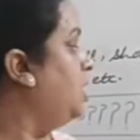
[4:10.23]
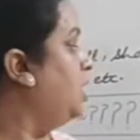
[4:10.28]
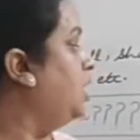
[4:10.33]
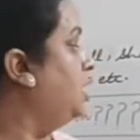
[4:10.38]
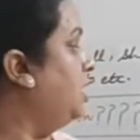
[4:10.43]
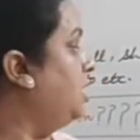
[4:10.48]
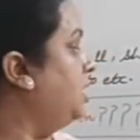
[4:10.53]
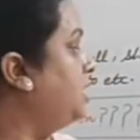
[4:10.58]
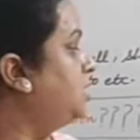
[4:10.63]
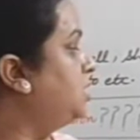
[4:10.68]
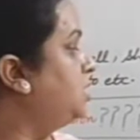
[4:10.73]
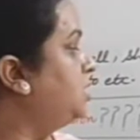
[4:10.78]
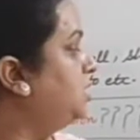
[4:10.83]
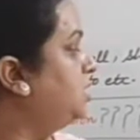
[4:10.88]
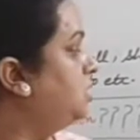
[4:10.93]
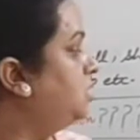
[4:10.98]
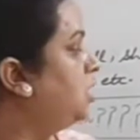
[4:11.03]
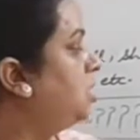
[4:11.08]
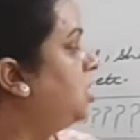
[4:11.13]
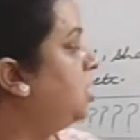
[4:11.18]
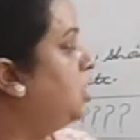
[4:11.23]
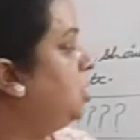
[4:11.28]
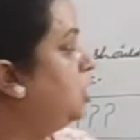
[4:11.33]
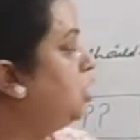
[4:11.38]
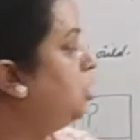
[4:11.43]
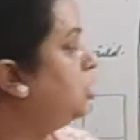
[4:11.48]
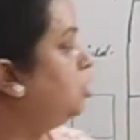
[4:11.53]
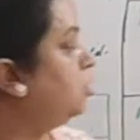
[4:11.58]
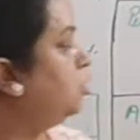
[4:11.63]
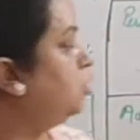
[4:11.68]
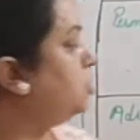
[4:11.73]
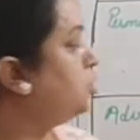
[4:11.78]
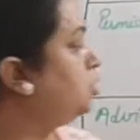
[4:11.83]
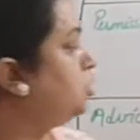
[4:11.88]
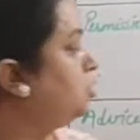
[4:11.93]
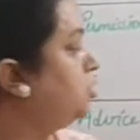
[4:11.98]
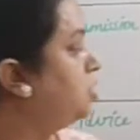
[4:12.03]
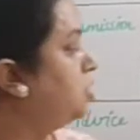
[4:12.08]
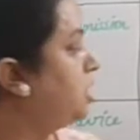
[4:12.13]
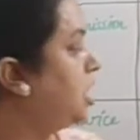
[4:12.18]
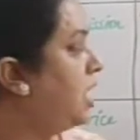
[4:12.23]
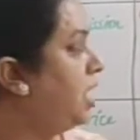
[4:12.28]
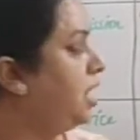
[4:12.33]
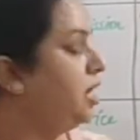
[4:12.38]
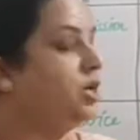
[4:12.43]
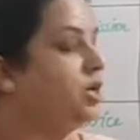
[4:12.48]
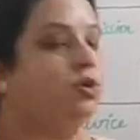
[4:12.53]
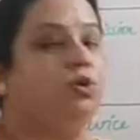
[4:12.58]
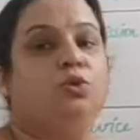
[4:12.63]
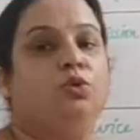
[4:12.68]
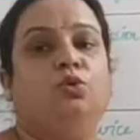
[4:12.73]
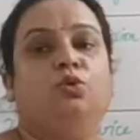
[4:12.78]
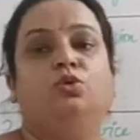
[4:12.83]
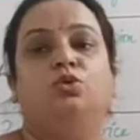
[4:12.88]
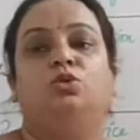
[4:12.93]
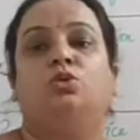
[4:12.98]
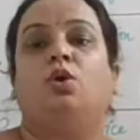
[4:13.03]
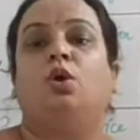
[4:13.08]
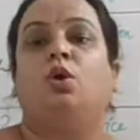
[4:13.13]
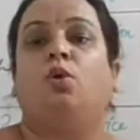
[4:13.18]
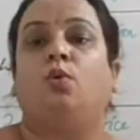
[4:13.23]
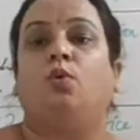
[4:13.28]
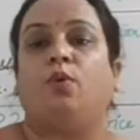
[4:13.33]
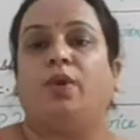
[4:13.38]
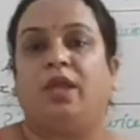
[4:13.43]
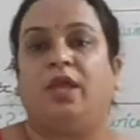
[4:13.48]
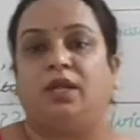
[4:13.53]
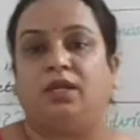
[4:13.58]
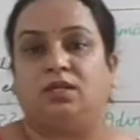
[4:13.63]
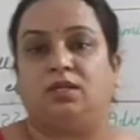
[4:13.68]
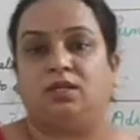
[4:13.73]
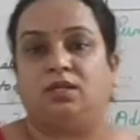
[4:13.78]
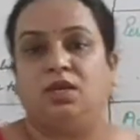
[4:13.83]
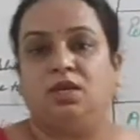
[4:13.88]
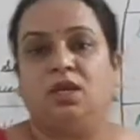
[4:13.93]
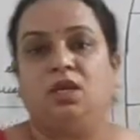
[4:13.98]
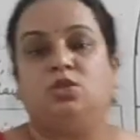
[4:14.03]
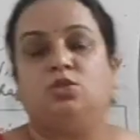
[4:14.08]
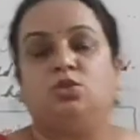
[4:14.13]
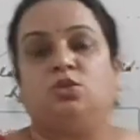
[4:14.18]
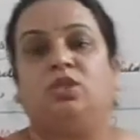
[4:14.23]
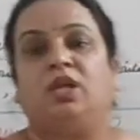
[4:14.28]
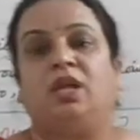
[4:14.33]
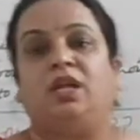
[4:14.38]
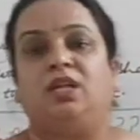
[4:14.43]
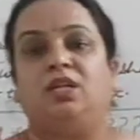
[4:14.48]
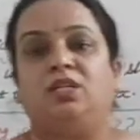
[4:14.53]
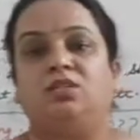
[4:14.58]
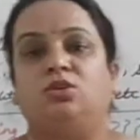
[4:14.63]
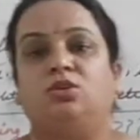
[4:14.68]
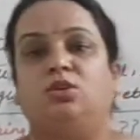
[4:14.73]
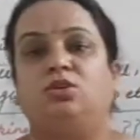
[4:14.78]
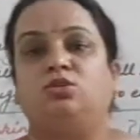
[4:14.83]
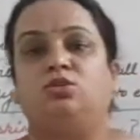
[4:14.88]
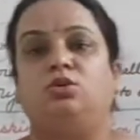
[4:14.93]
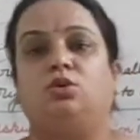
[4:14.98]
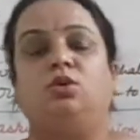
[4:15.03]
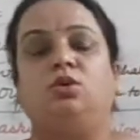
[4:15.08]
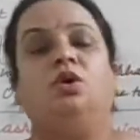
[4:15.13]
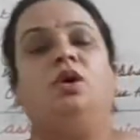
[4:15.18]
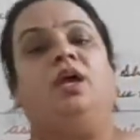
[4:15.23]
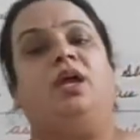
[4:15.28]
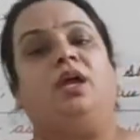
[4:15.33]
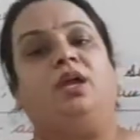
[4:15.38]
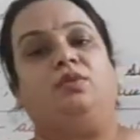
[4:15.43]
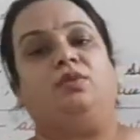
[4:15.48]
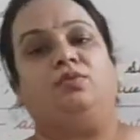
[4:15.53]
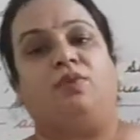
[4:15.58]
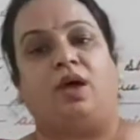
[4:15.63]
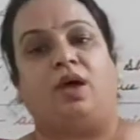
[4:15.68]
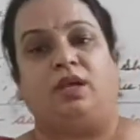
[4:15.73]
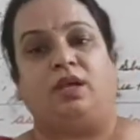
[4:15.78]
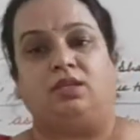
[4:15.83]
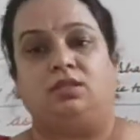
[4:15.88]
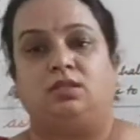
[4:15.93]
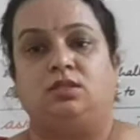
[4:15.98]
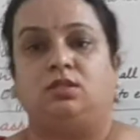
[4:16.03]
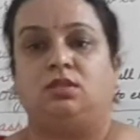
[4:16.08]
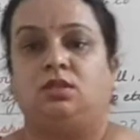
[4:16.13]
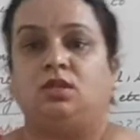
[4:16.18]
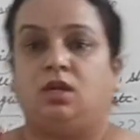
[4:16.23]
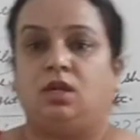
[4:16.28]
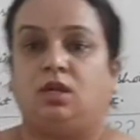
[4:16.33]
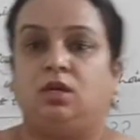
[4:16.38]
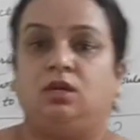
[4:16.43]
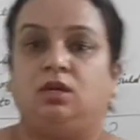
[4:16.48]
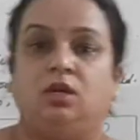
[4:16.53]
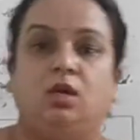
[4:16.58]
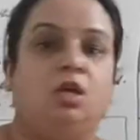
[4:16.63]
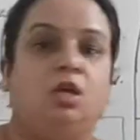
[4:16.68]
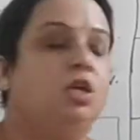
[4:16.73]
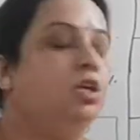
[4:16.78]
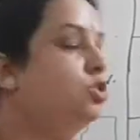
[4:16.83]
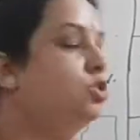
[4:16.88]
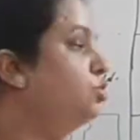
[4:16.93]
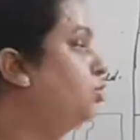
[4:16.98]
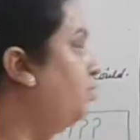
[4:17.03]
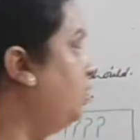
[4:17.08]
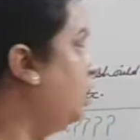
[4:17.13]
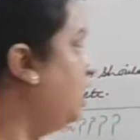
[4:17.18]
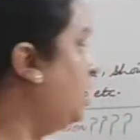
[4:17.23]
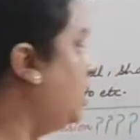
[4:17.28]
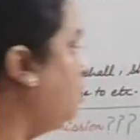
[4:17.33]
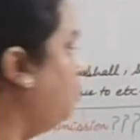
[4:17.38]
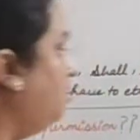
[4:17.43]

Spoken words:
Next is, you should try to lose weight. So that is also advice. Clear? So we have